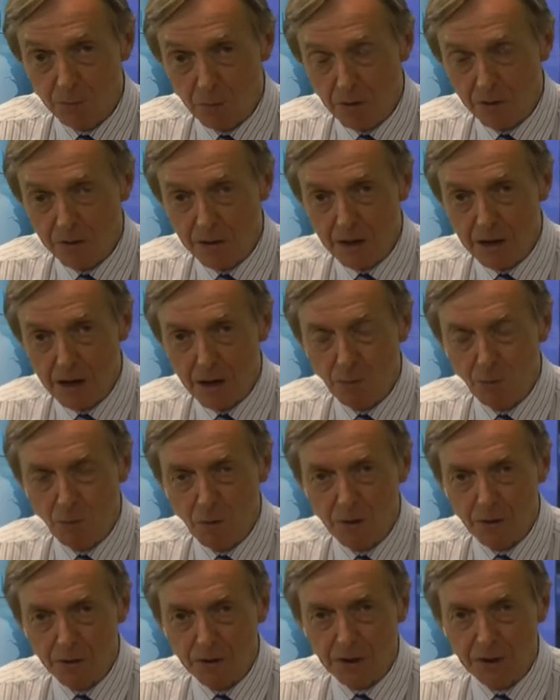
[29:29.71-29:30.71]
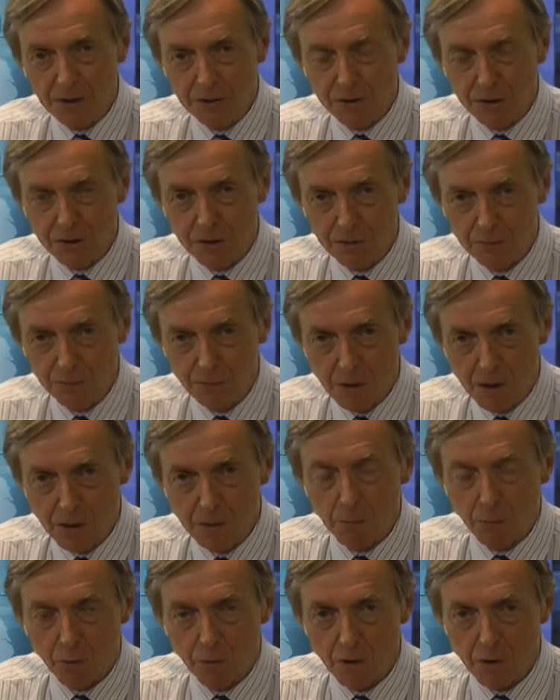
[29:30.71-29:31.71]
Well, they're now working to
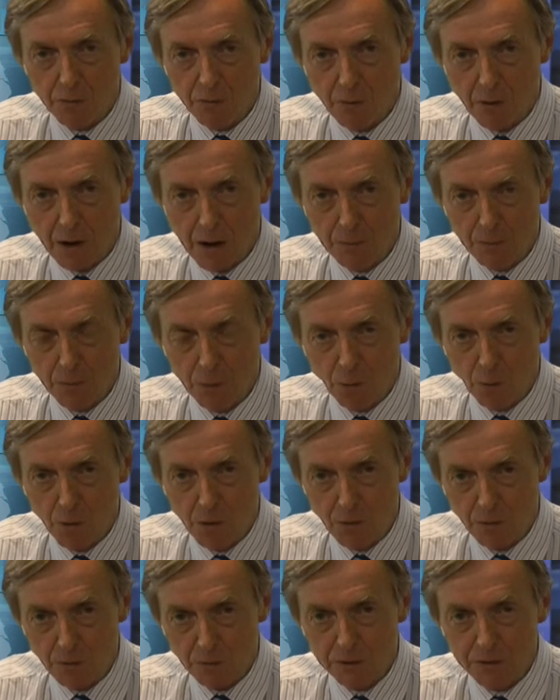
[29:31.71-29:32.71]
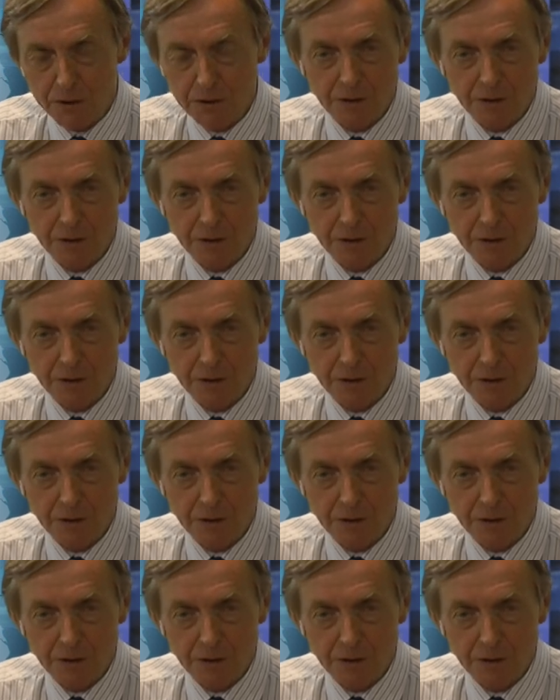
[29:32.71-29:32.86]
programme the world.